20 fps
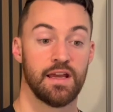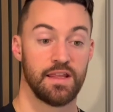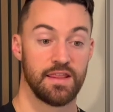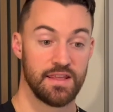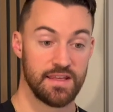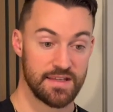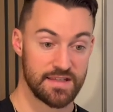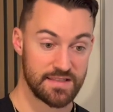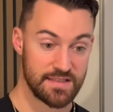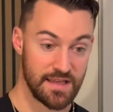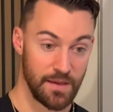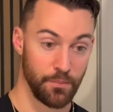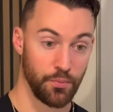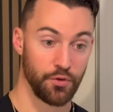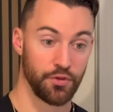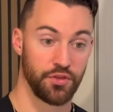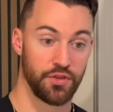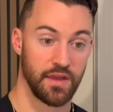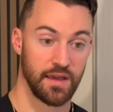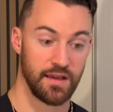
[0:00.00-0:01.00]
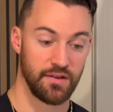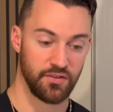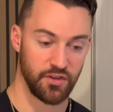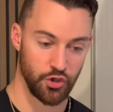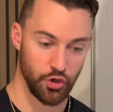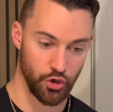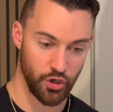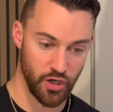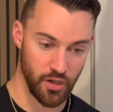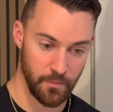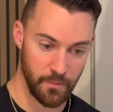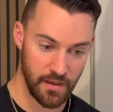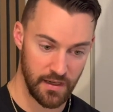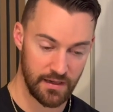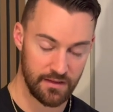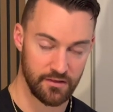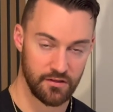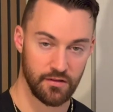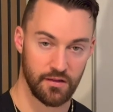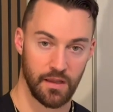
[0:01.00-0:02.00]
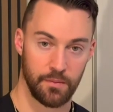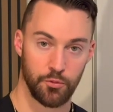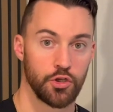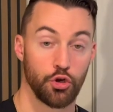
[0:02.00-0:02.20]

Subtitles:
these simple things and you're committing to them.